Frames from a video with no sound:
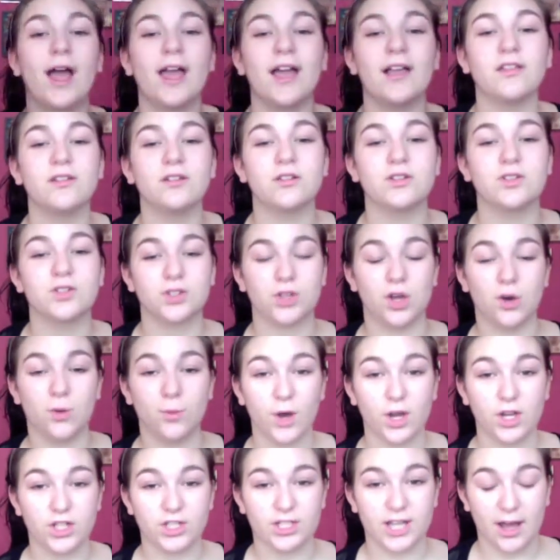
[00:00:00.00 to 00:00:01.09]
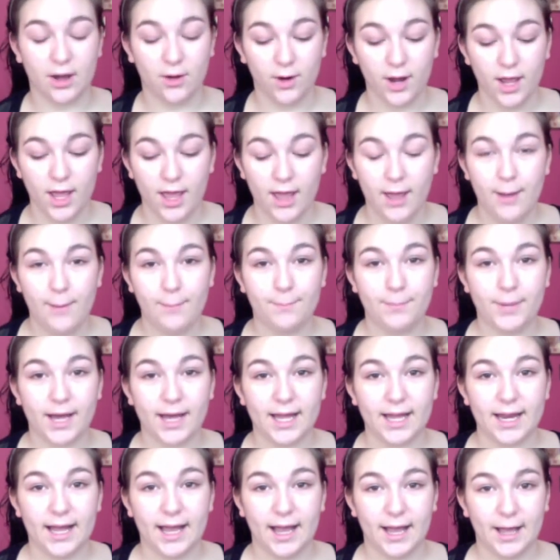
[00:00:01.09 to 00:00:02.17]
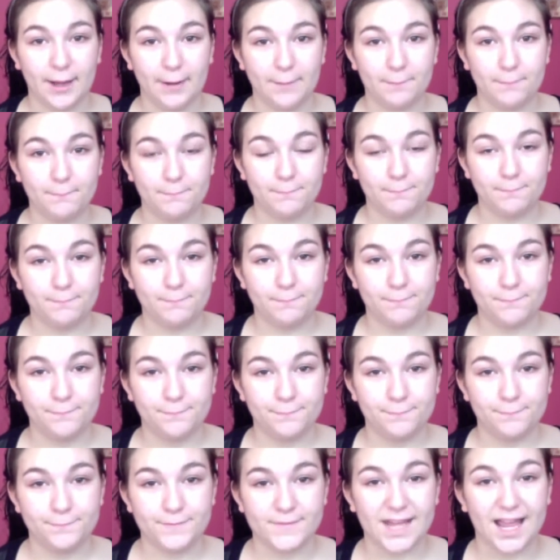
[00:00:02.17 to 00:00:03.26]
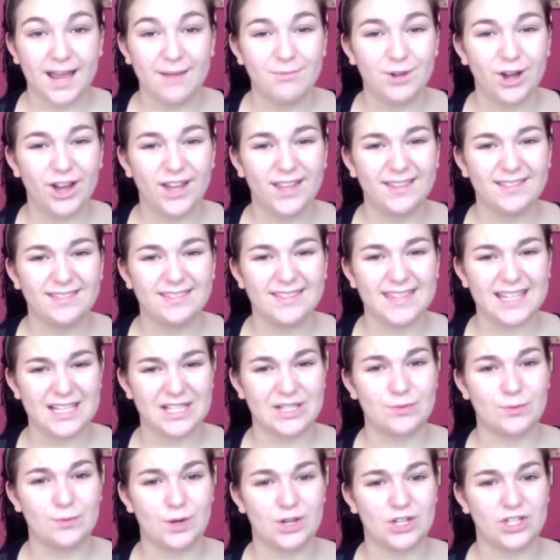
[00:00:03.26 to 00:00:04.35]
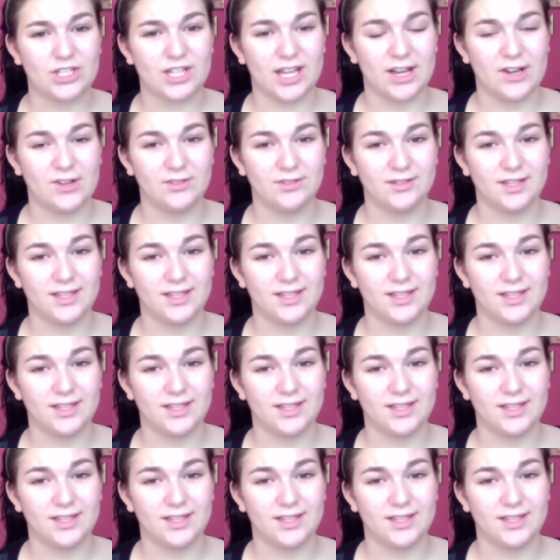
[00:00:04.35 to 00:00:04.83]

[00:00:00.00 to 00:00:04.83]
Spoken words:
I look so washed out, but I'm not this washed out.